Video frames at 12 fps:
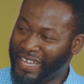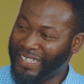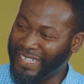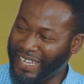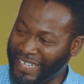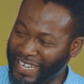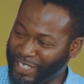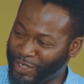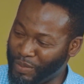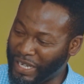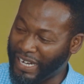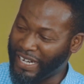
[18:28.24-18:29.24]
Then he has to
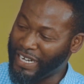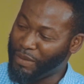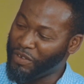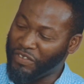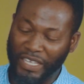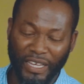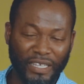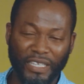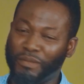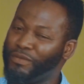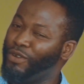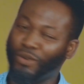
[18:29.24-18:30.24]
make another move. He can't
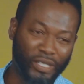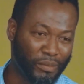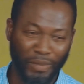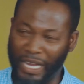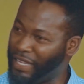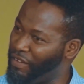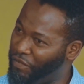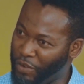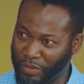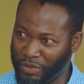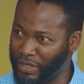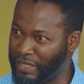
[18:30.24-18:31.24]
keep going back and
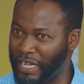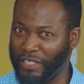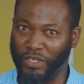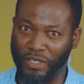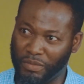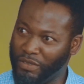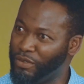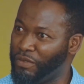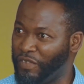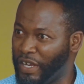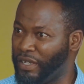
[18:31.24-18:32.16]
forth, because now it's going to look very...